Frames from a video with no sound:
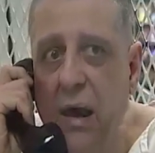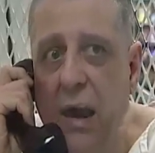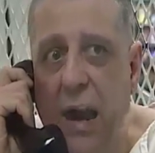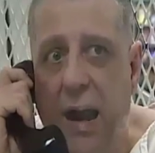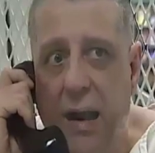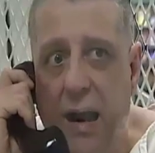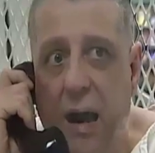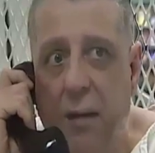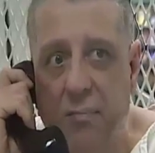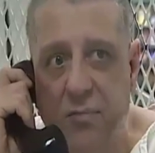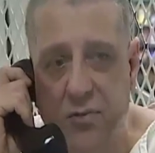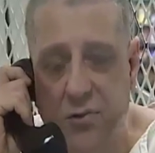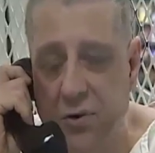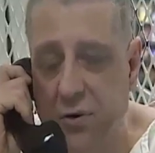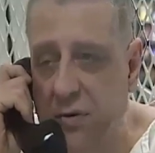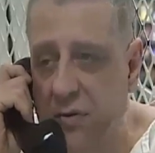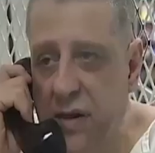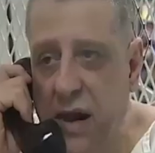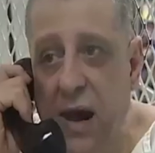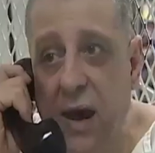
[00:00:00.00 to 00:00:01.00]
And I'm
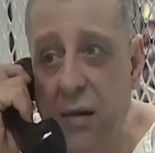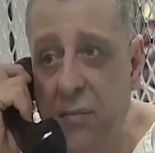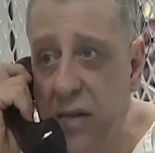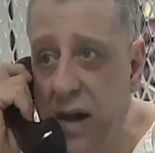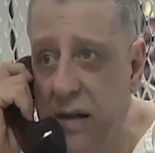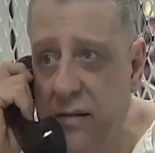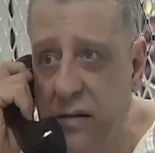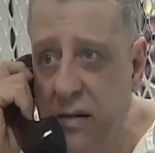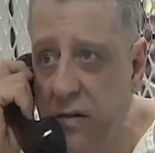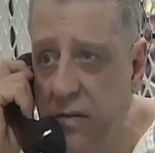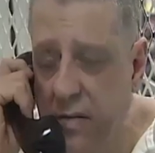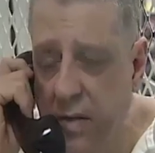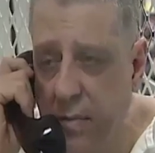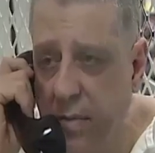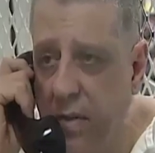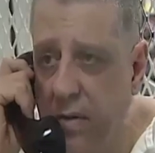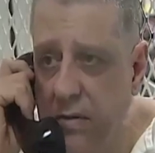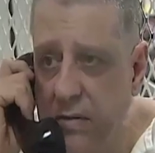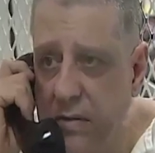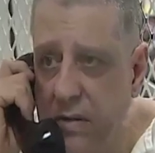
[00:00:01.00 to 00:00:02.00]
sure that I am not the only
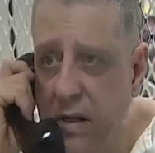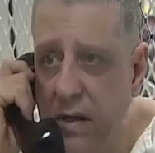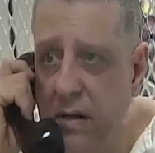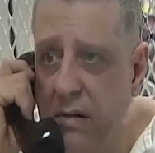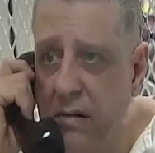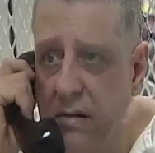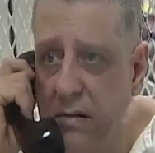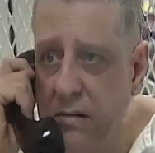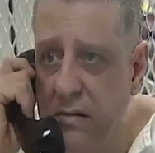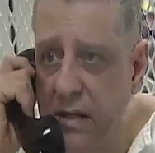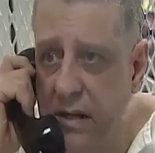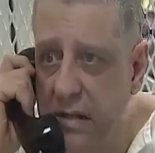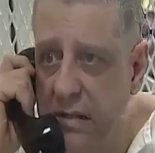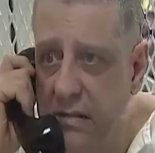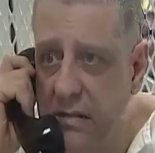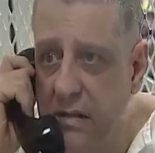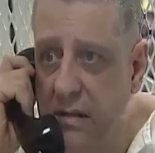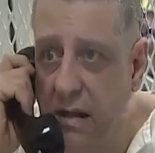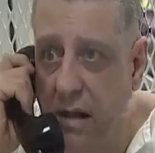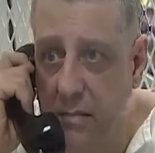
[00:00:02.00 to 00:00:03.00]
person here who's
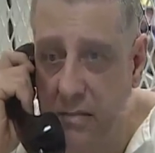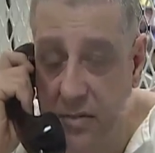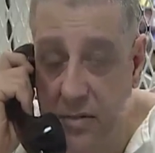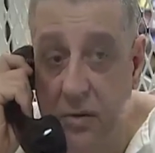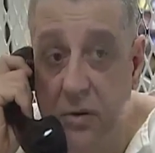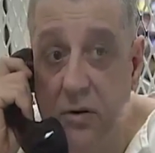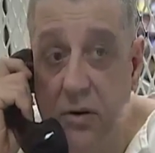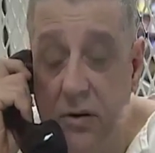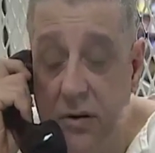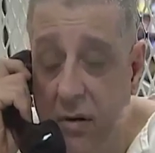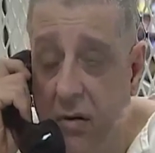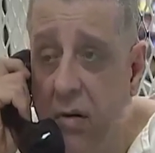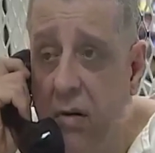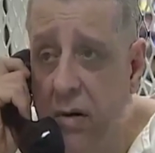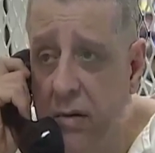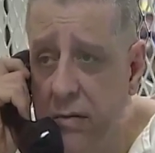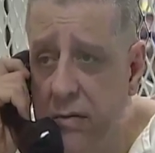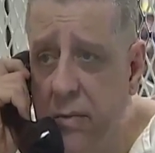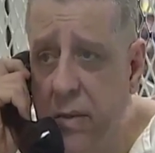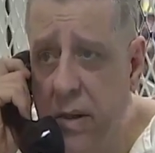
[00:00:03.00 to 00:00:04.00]
innocent. I'm sure that there are
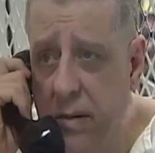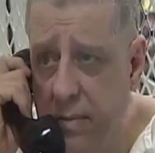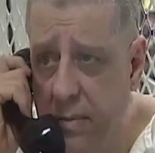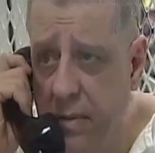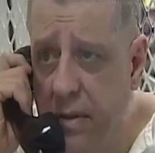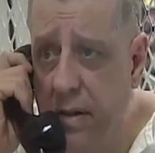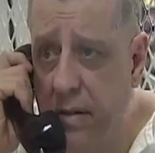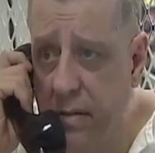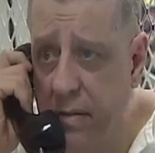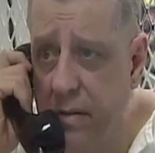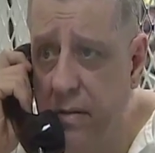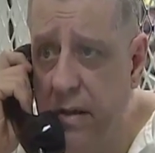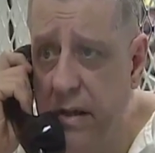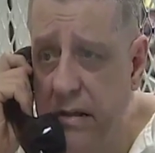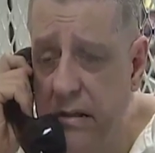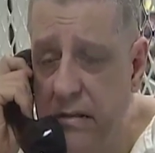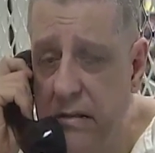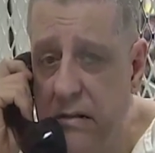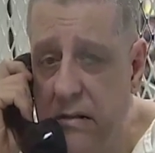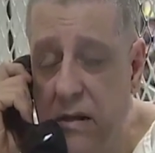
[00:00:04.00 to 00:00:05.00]
other people here who are
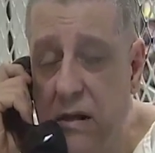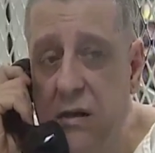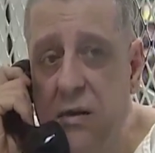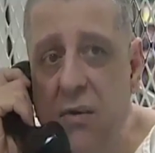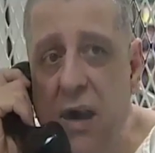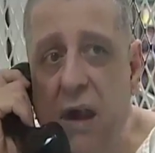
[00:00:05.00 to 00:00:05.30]
innocent too.